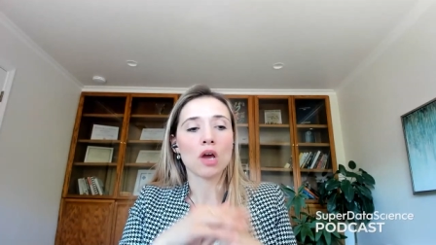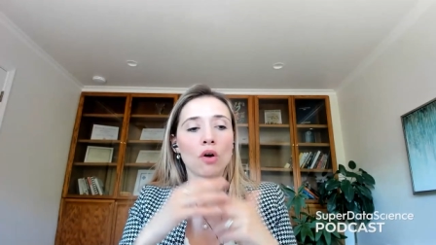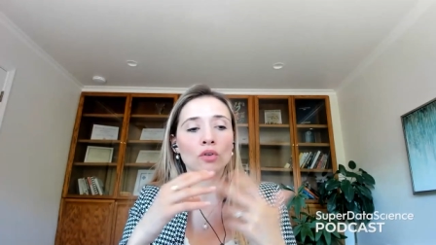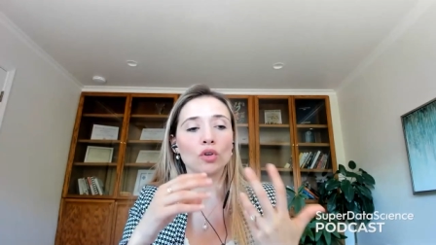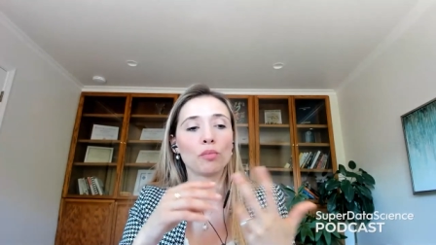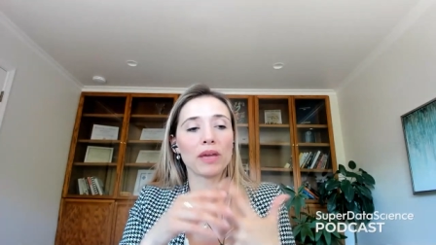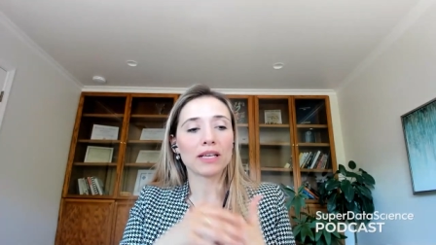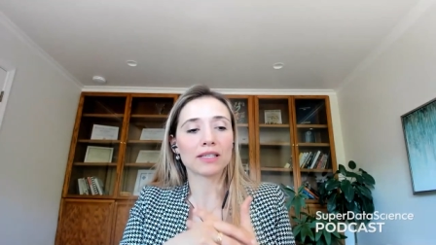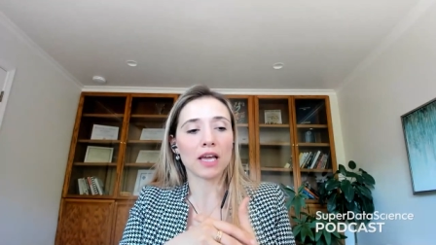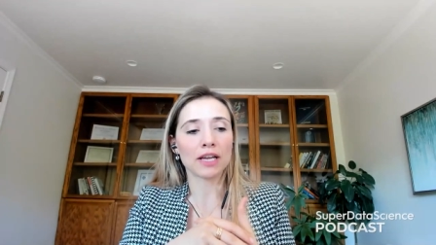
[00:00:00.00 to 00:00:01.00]
on the opaque
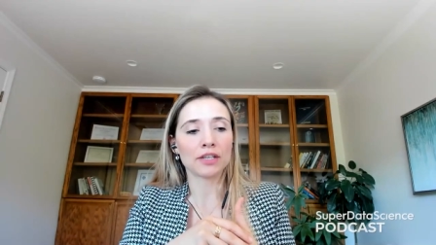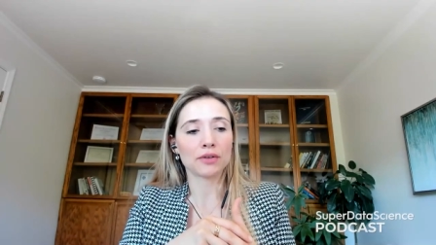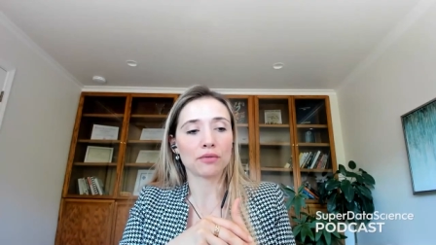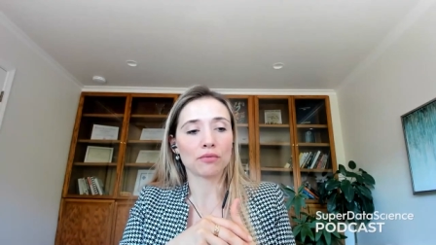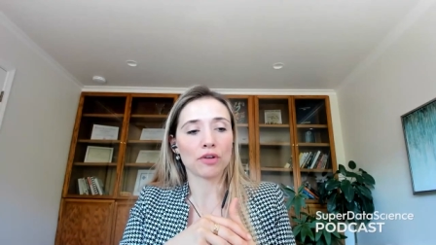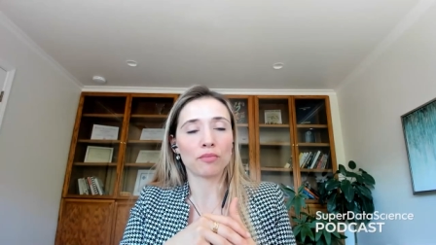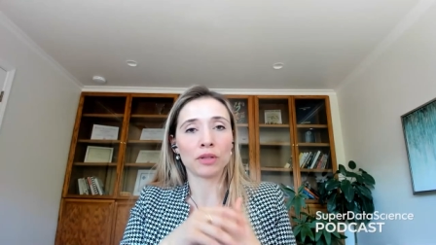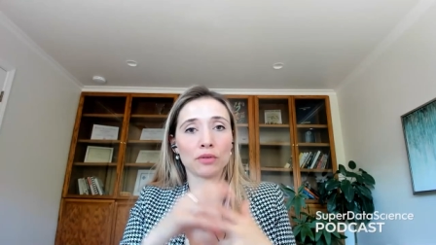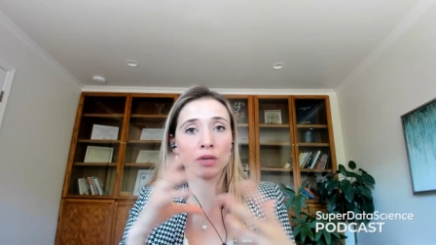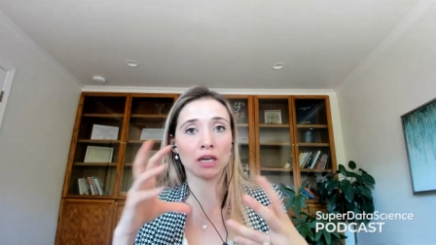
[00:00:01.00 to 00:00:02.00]
side we've
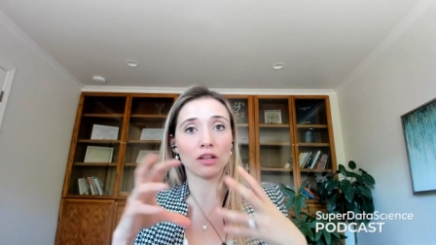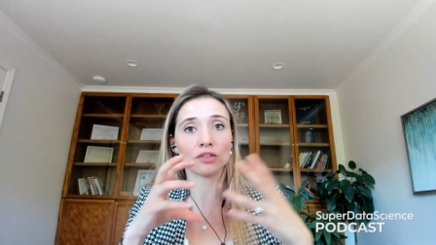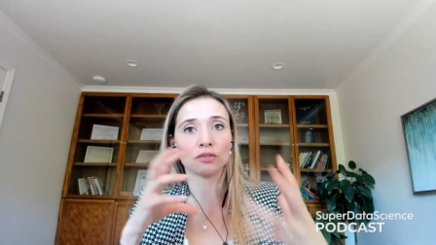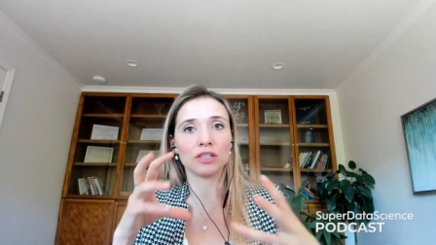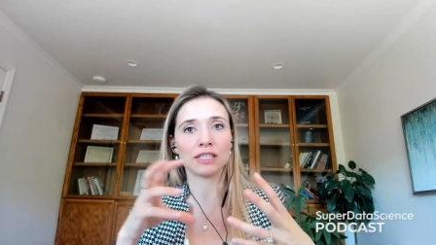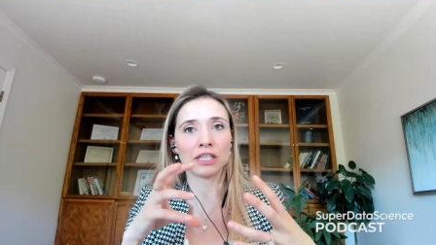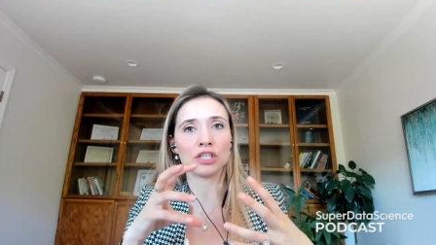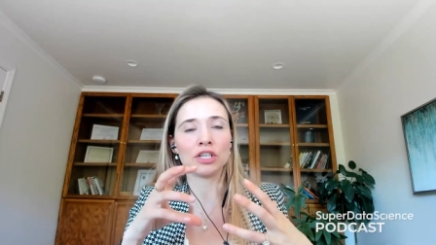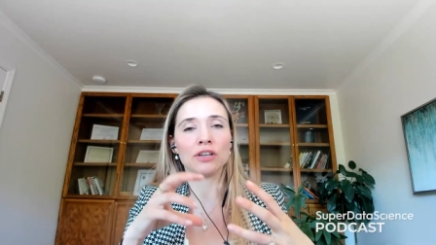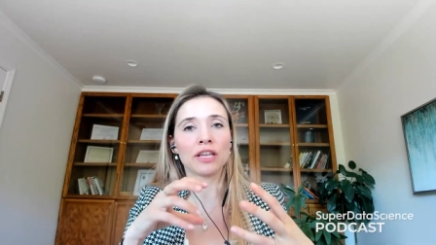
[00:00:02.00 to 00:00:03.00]
been doing a lot of this
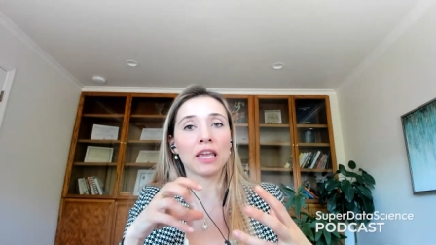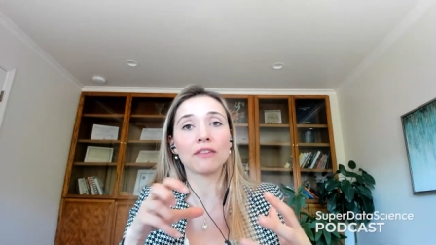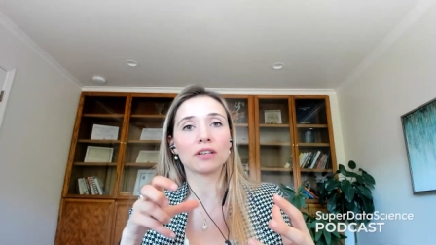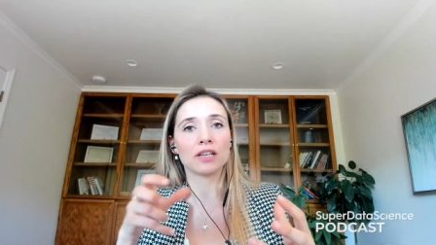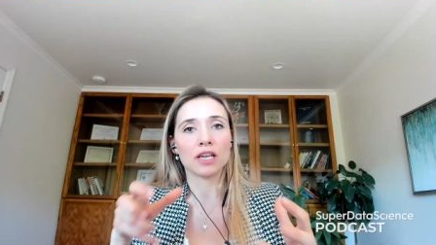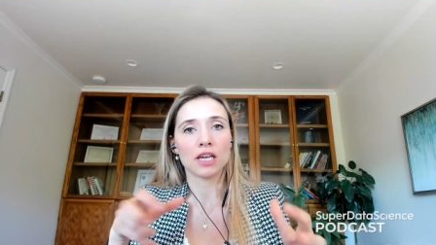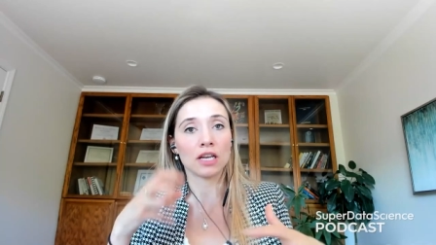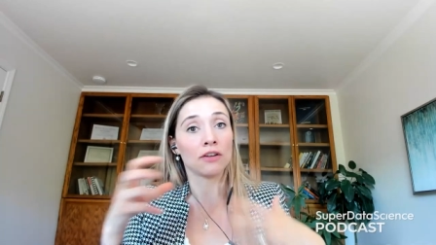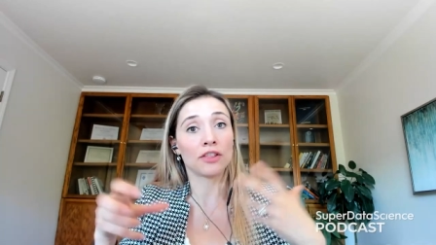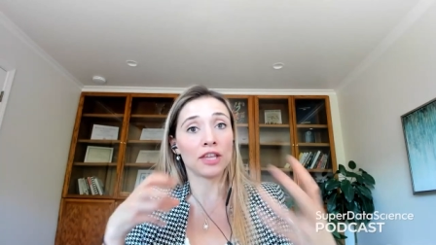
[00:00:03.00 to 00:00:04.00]
engineering even
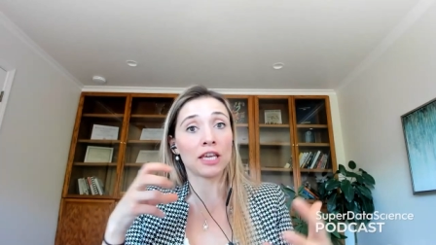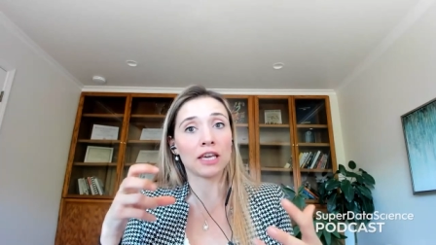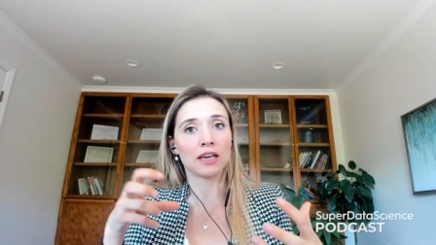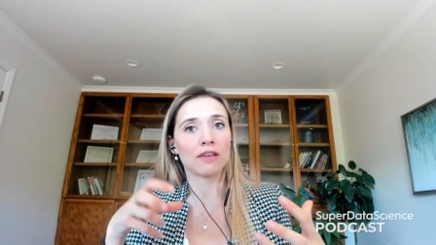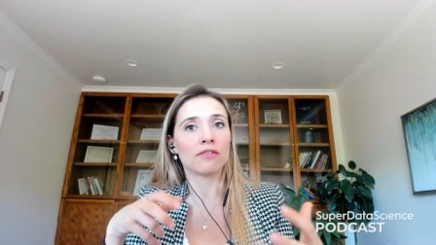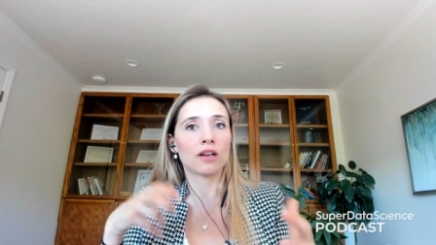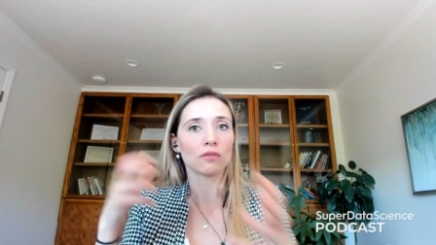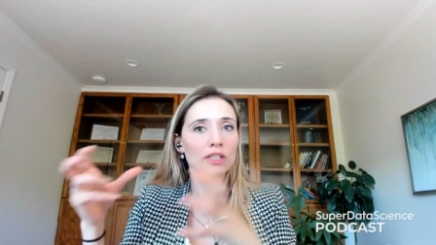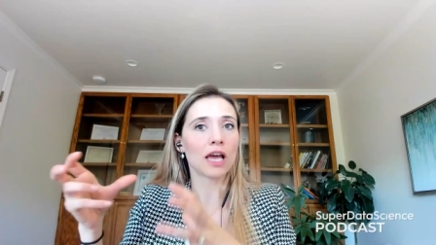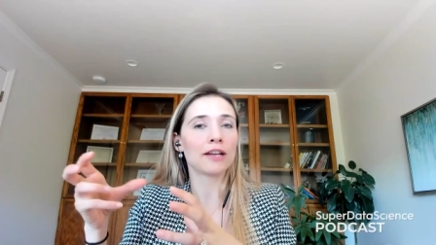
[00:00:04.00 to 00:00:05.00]
and thinking even
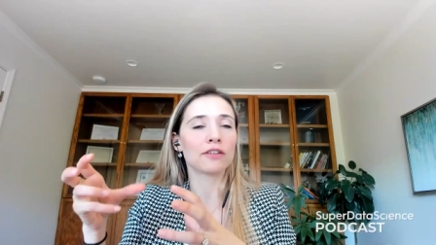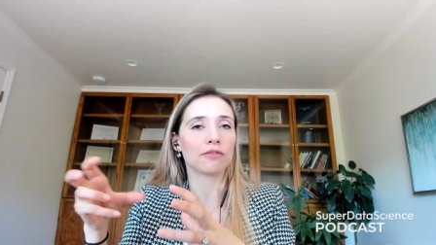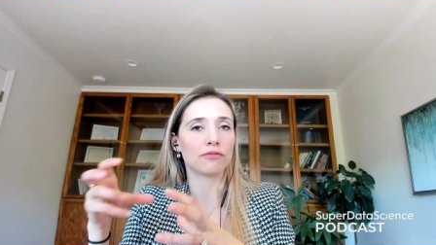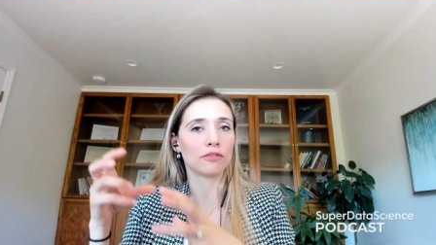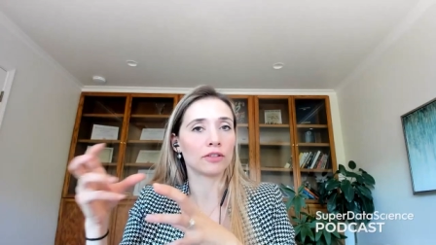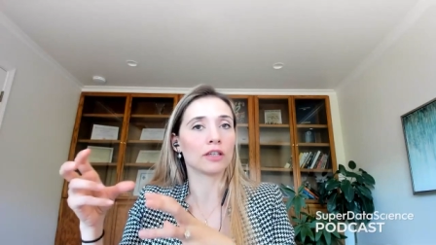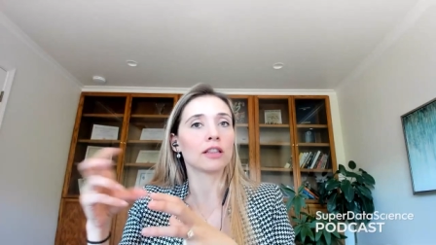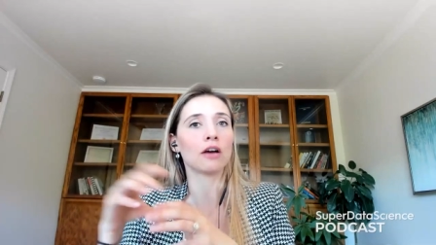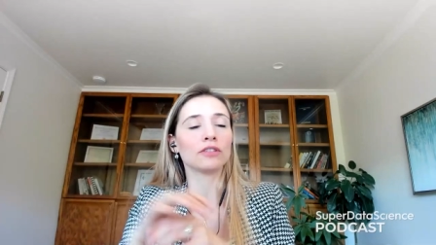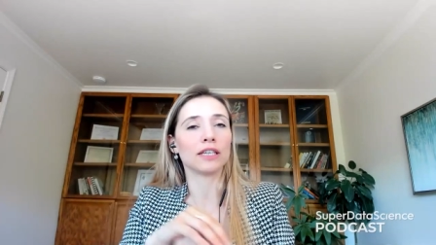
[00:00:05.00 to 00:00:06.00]
outside of the
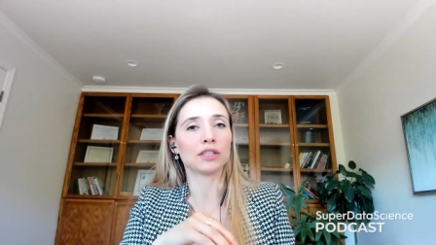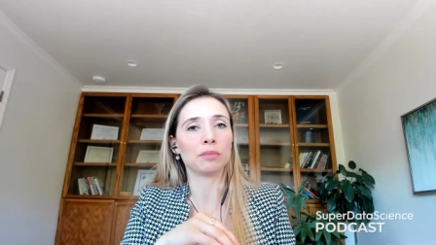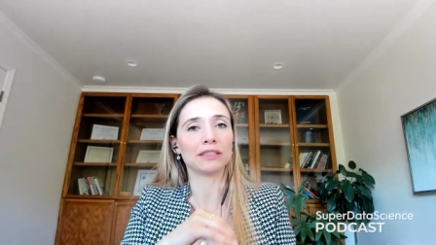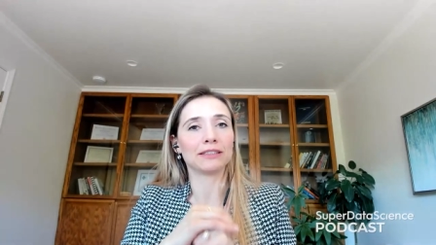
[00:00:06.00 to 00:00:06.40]
cloud yet but